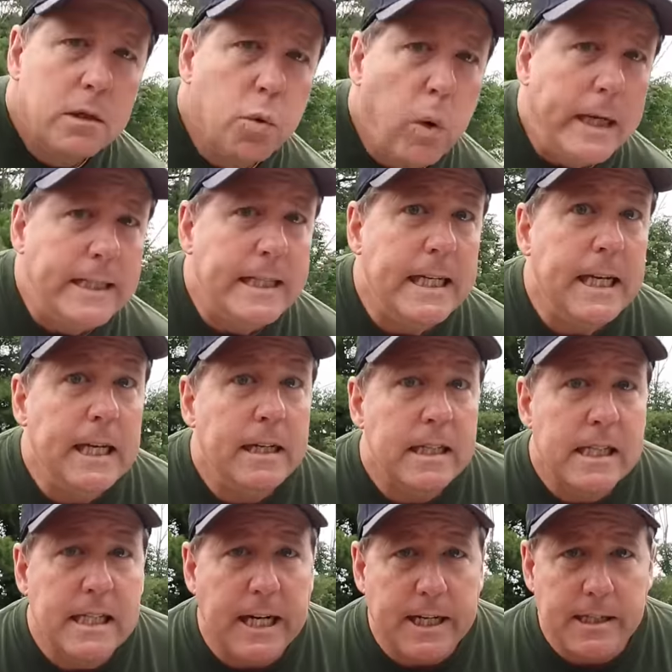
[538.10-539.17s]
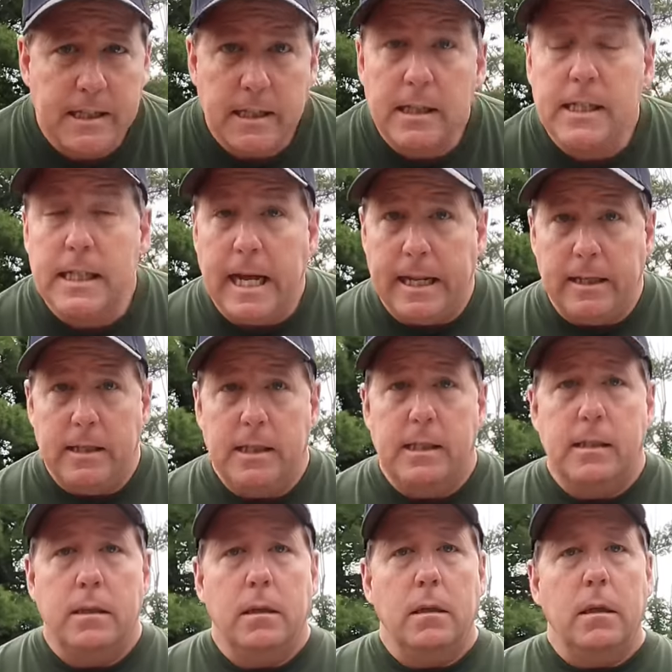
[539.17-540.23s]
26
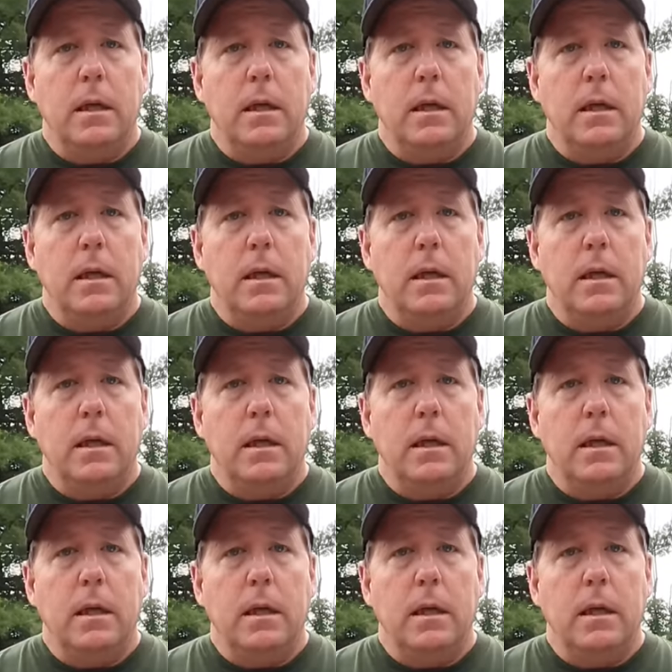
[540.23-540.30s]
cents